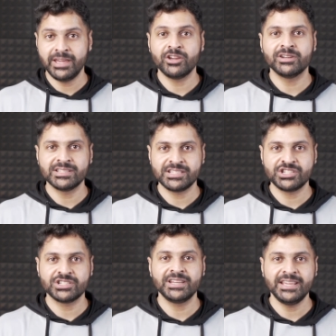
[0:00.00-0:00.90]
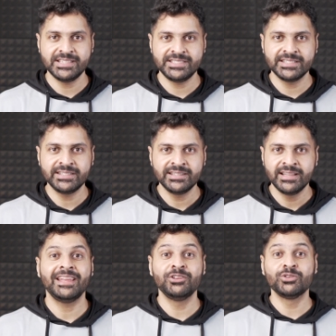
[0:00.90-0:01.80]
make your decision easier
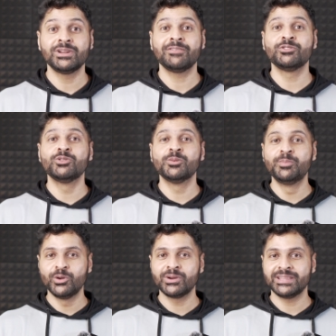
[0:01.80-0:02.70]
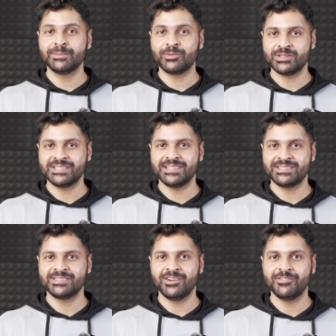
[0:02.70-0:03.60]
and you don't have to go broke in the
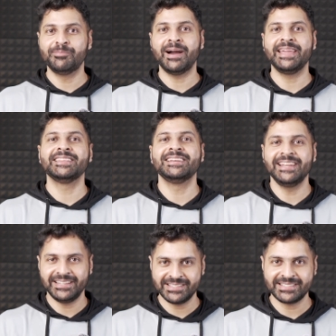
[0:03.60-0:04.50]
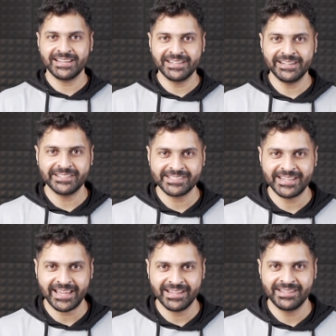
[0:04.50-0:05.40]
process of buying the latest and greatest
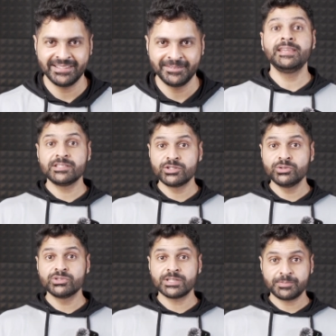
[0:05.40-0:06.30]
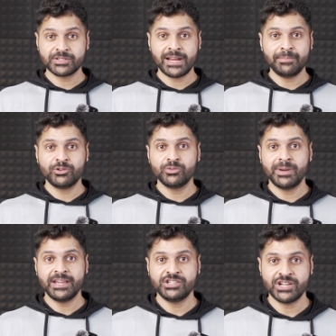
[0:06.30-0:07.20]
tech. Please do subscribe to
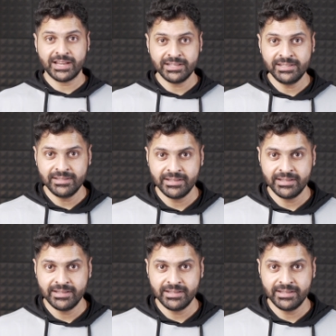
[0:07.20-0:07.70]
my channel.